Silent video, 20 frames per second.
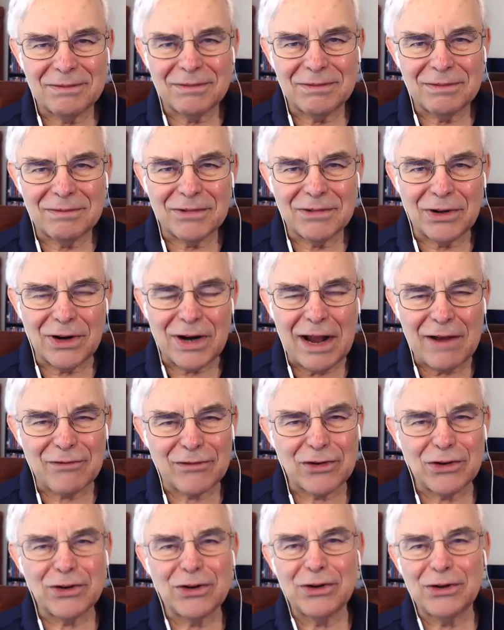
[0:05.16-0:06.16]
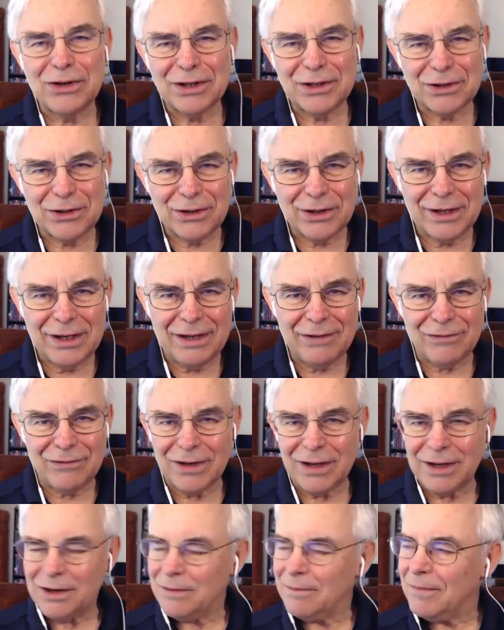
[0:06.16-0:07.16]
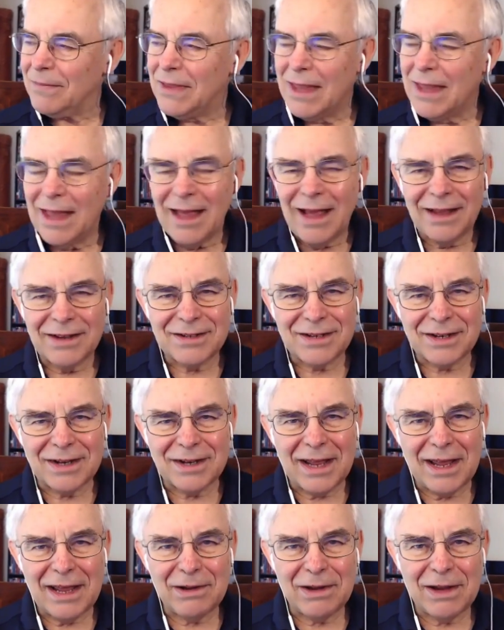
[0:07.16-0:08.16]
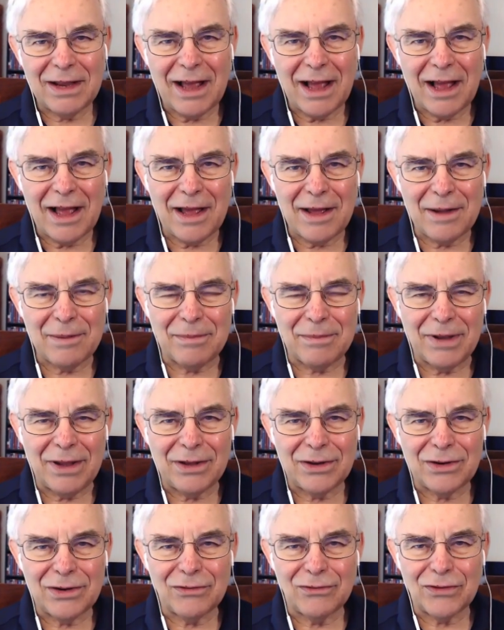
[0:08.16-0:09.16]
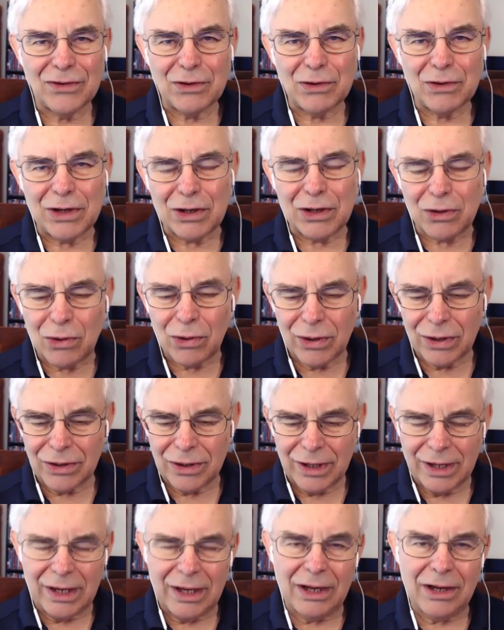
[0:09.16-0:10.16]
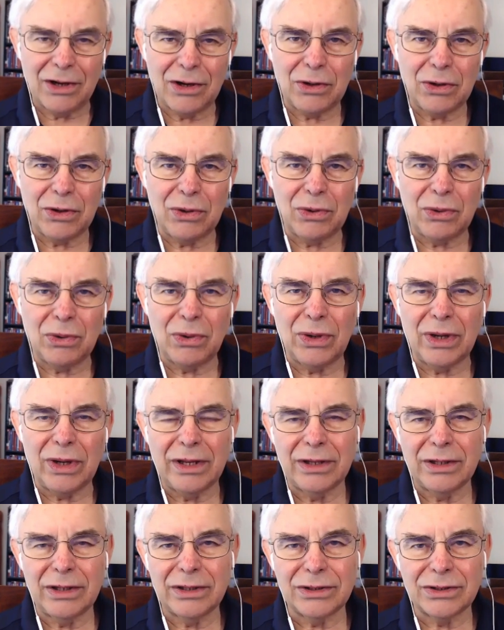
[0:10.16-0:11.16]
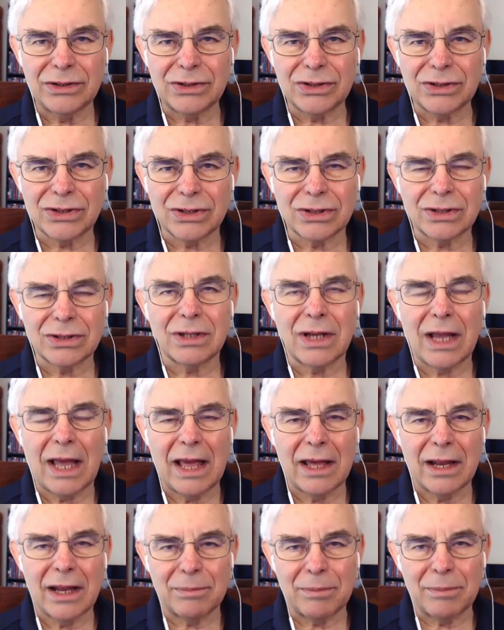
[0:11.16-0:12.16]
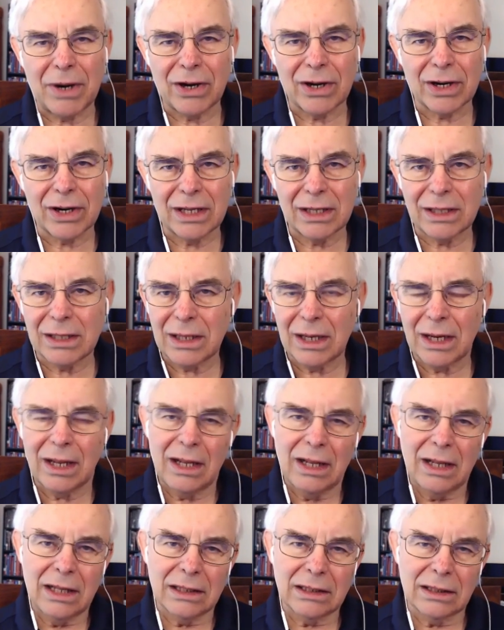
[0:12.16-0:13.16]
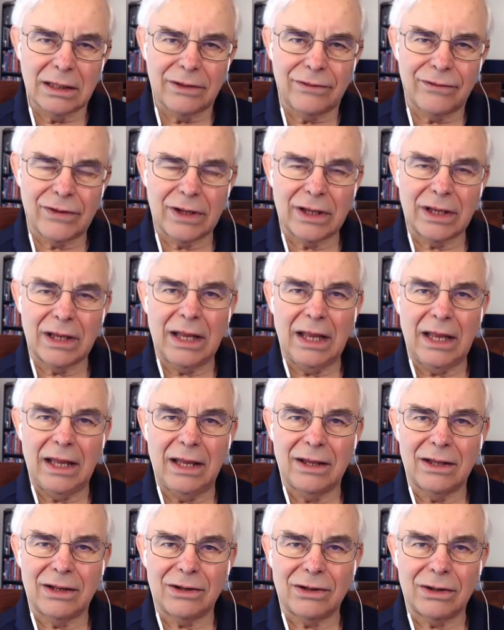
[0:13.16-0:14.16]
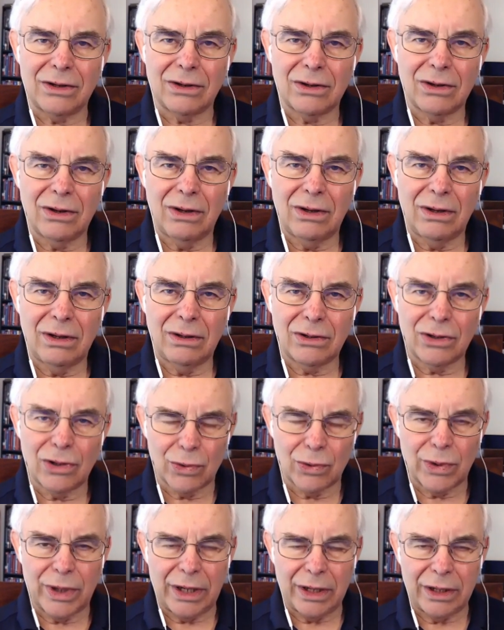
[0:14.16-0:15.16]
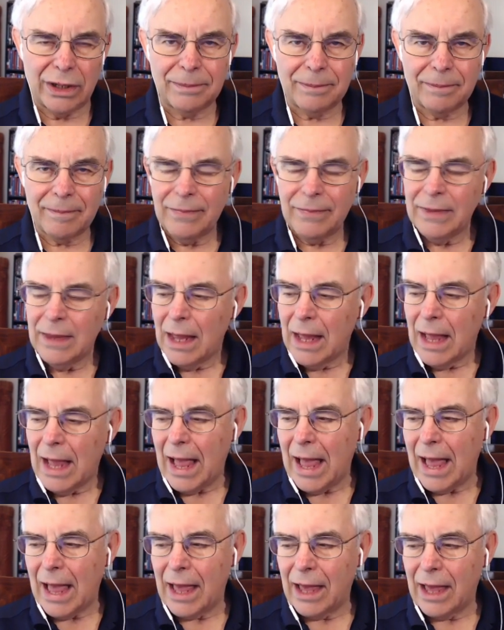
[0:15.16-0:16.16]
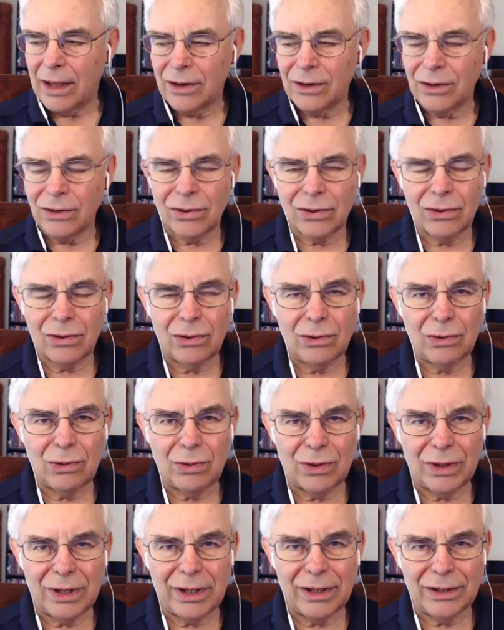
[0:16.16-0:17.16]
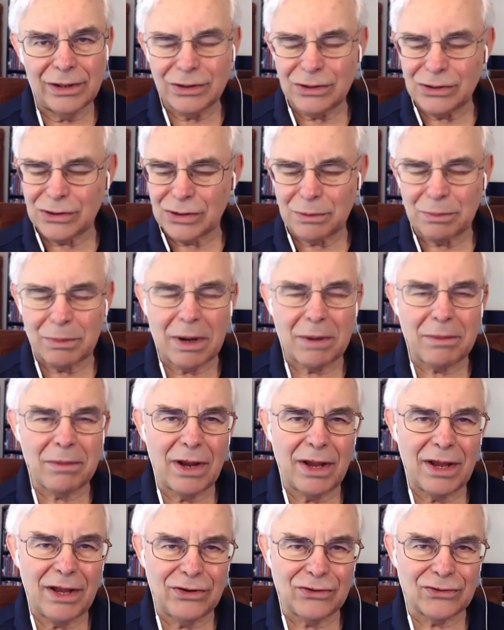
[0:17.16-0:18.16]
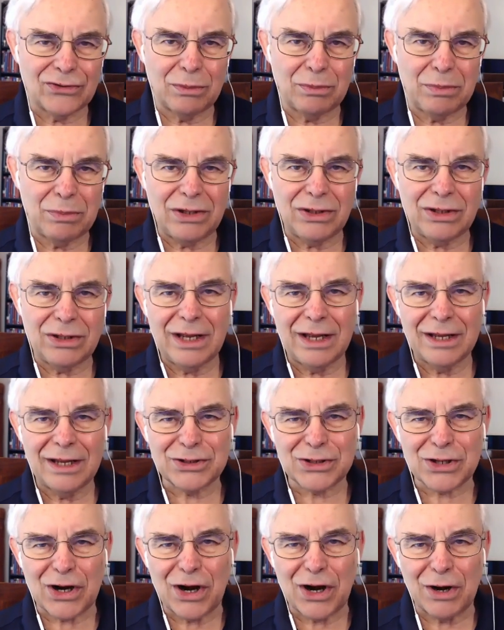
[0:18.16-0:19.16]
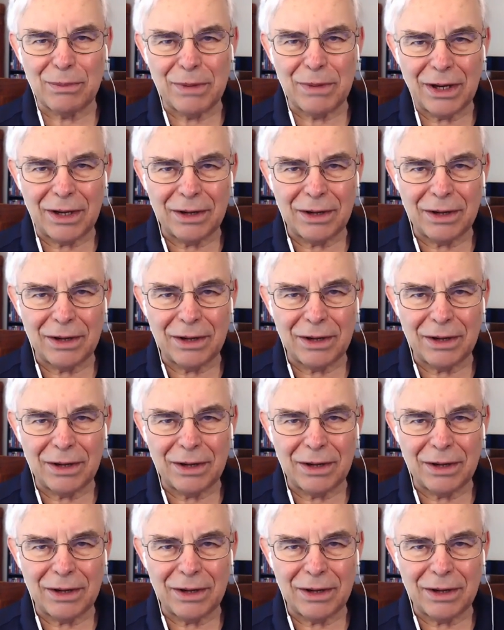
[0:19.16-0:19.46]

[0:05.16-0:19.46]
Good afternoon and good evening. Today I'm interviewing Courtney, who is an American living in Korea and who is a, mem is a B T S Army